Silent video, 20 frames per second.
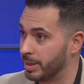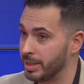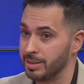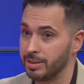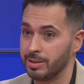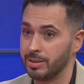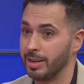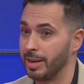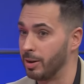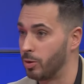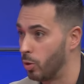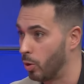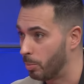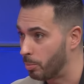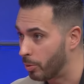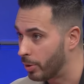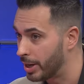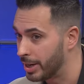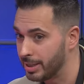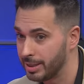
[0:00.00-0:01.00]
He's
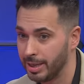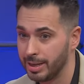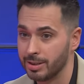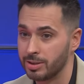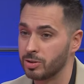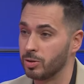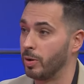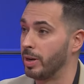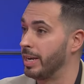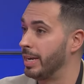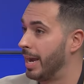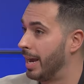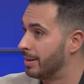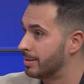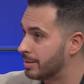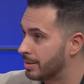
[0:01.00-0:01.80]
incorporating this, or he has